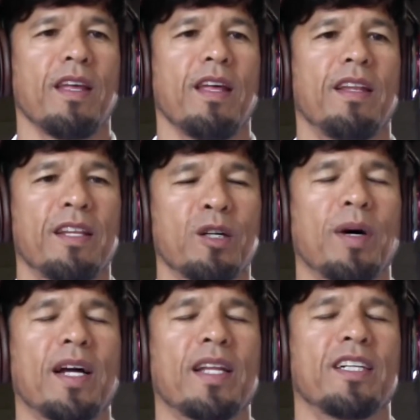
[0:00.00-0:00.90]
Little
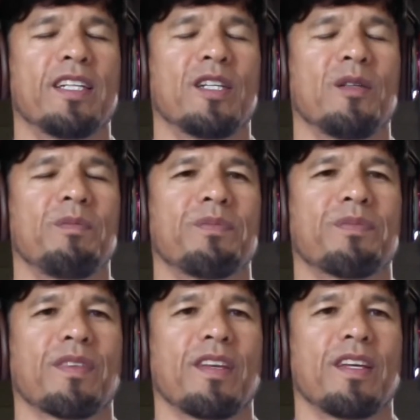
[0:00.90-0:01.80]
by little,
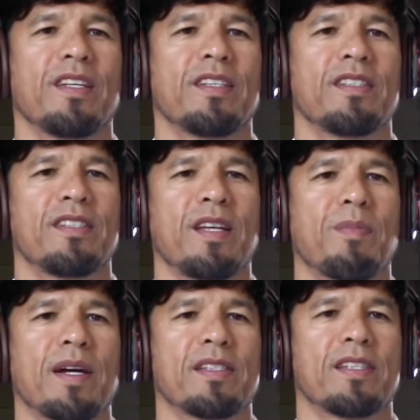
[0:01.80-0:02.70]
step
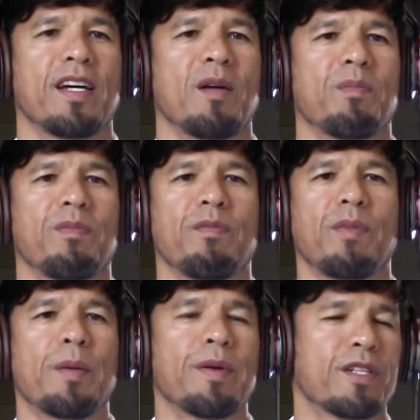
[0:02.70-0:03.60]
by step,
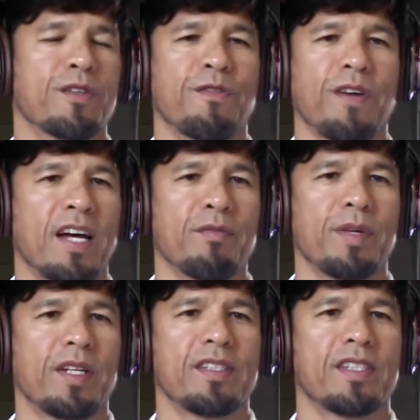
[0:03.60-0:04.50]
maybe just five
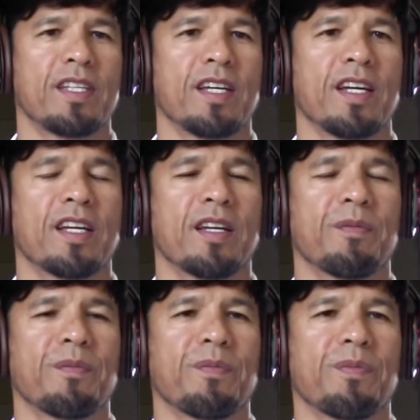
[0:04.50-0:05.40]
minutes a day.
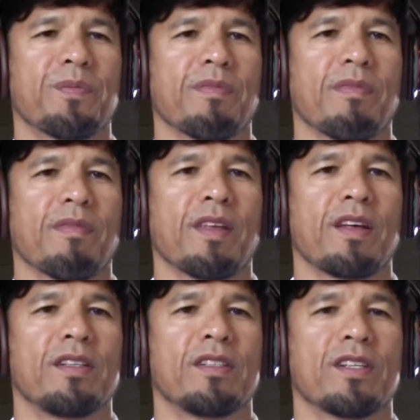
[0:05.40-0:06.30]

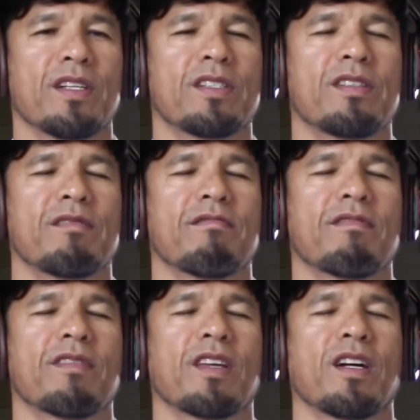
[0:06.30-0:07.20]
Just
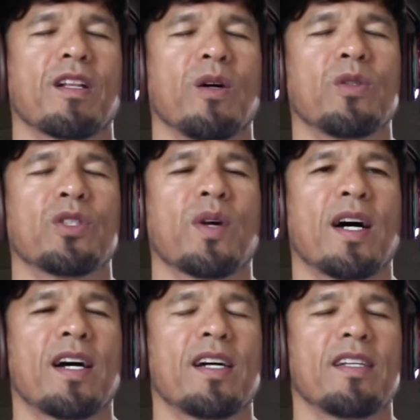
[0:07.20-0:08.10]
close your
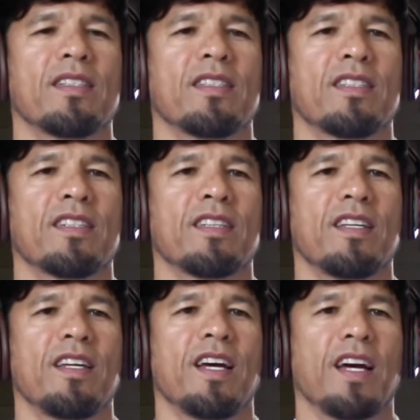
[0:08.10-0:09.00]
eyes
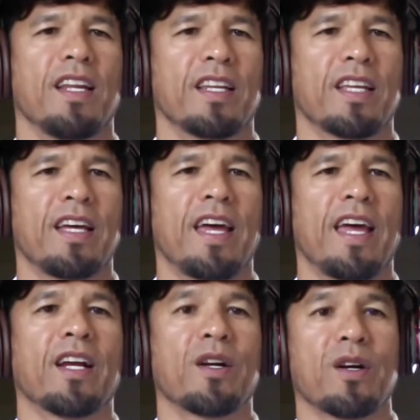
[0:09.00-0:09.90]
and get
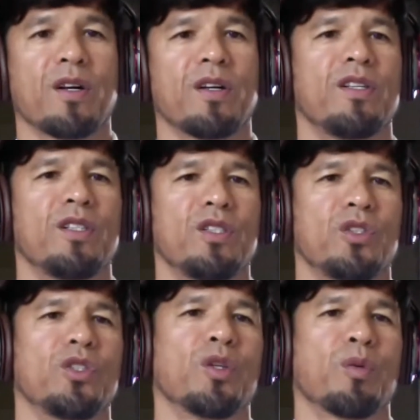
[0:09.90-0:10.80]
anchor
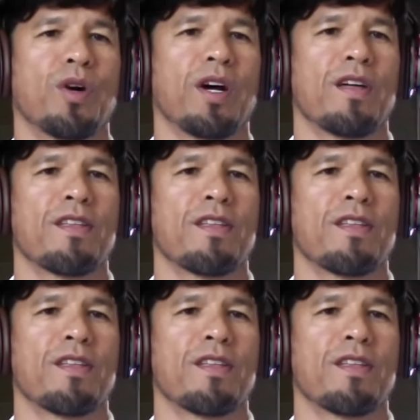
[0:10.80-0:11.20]
to your breath.